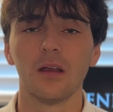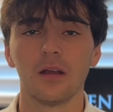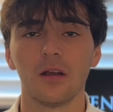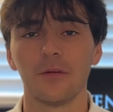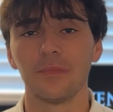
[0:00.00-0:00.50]

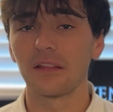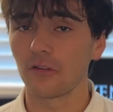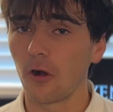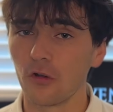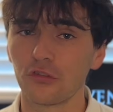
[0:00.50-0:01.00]
That's
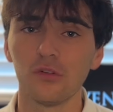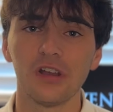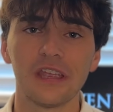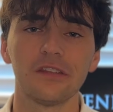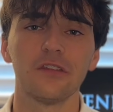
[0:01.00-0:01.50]
also
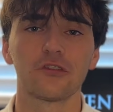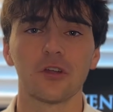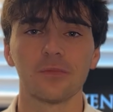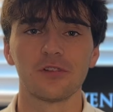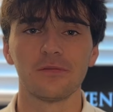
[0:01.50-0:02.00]
linked in the
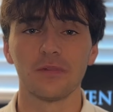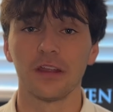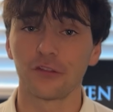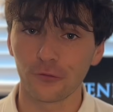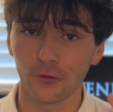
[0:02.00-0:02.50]
description.
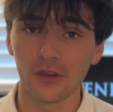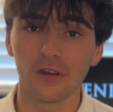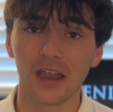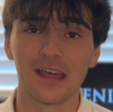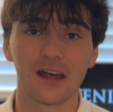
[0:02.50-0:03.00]
It's free
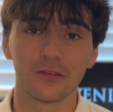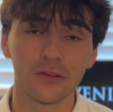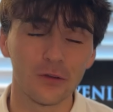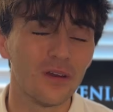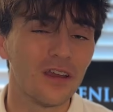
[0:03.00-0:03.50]
right now
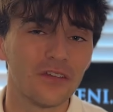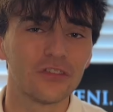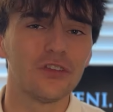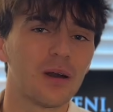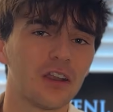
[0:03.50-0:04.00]
too,
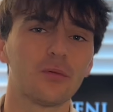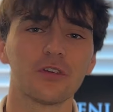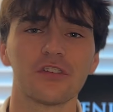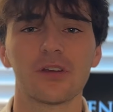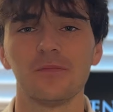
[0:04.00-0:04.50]
so you might as
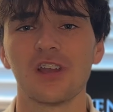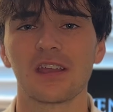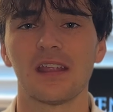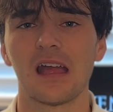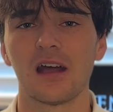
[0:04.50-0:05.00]
well just come
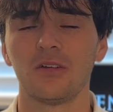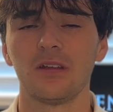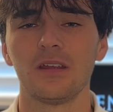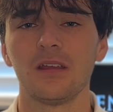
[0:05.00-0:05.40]
check it out.